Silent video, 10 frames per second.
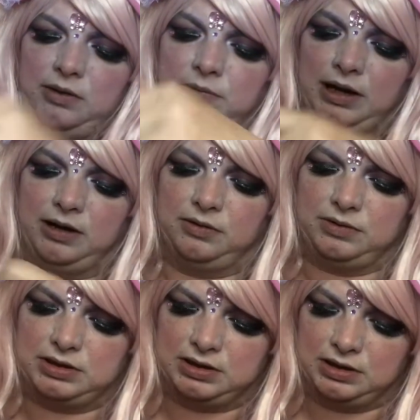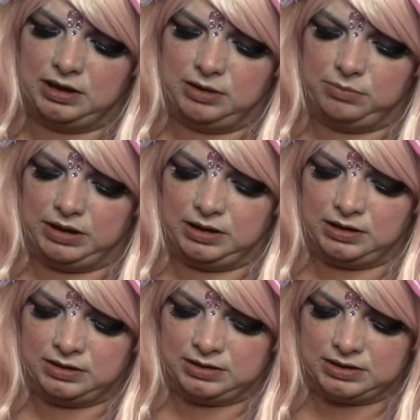around,
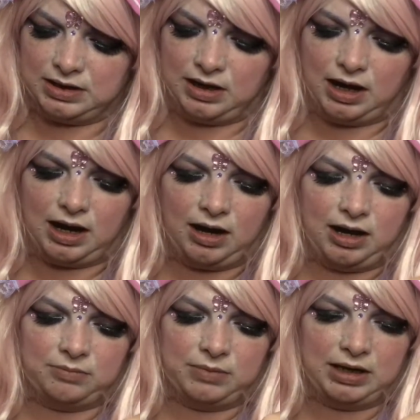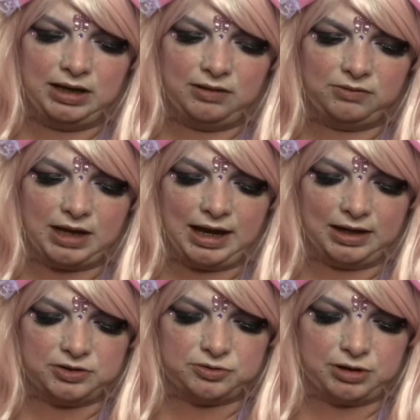because any of the
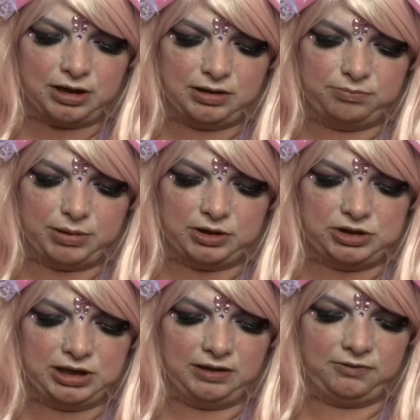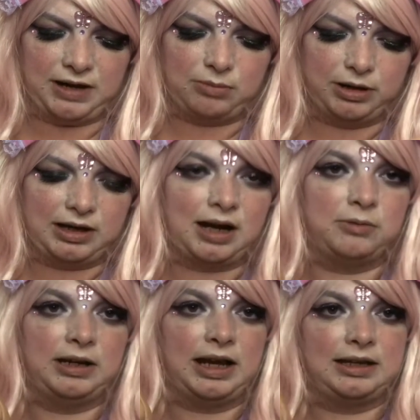extra bunching fabric, I
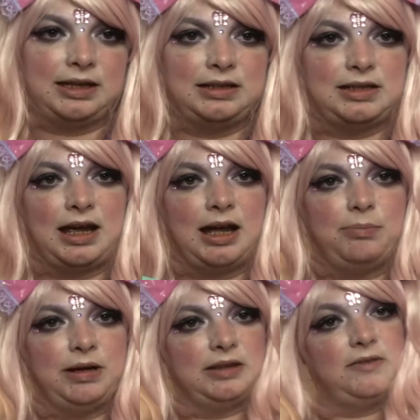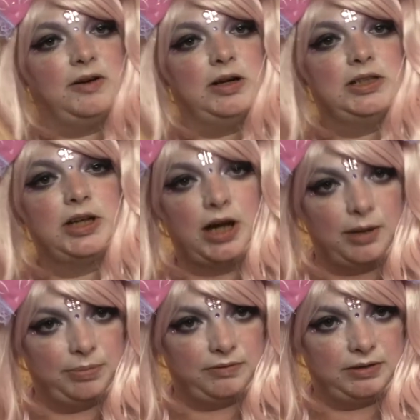would like that to happen at the very
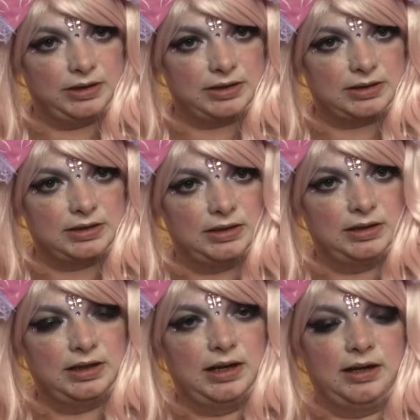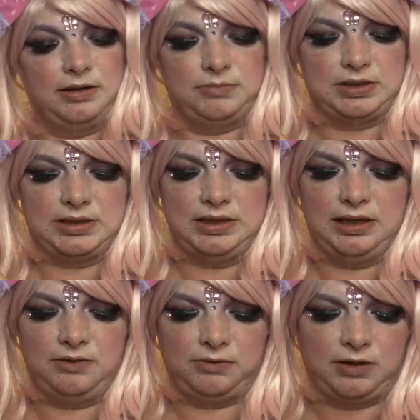top of this
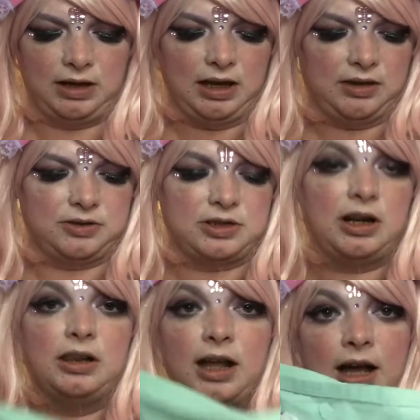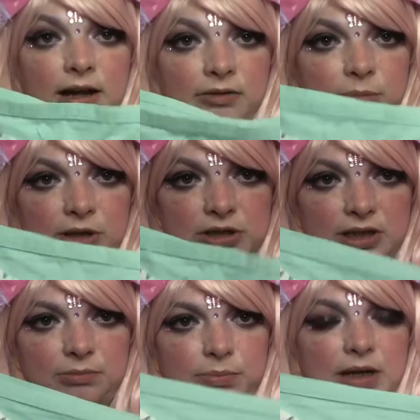sleeve. There's not a lot of
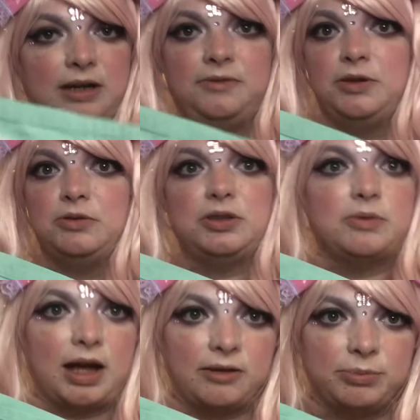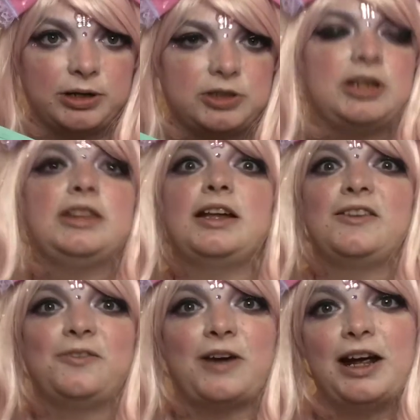bunching, but if you do have bunching, that's
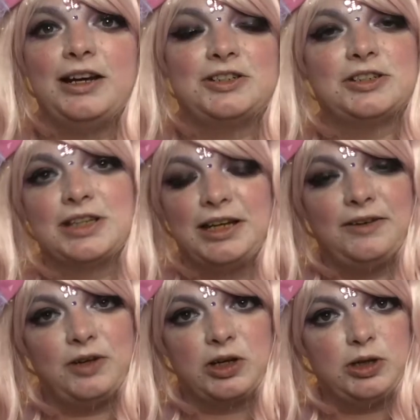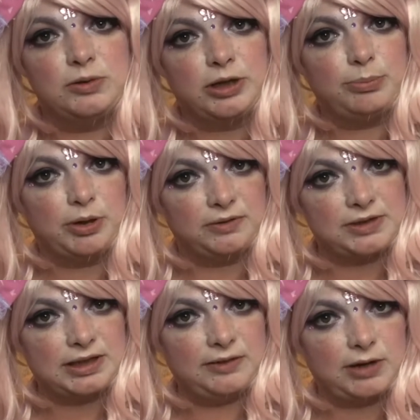fine. It's just going to give you a cute little poof
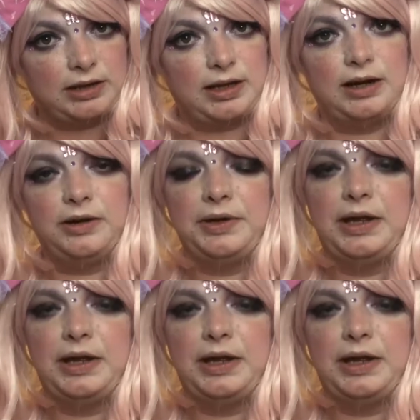sleeve right there.